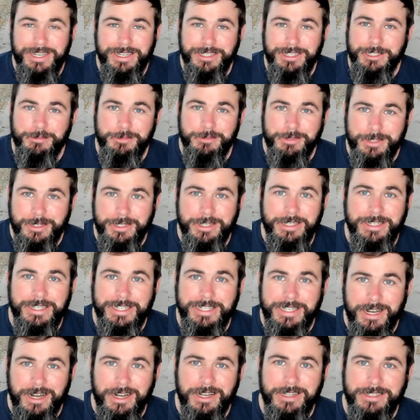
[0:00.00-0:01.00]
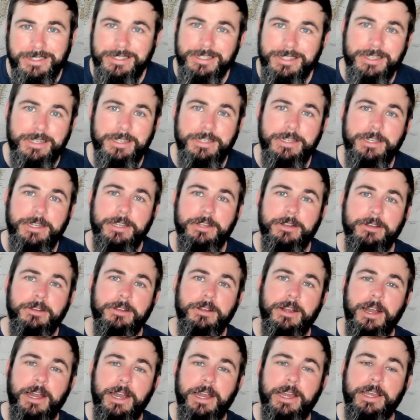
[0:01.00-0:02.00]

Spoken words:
some good content here.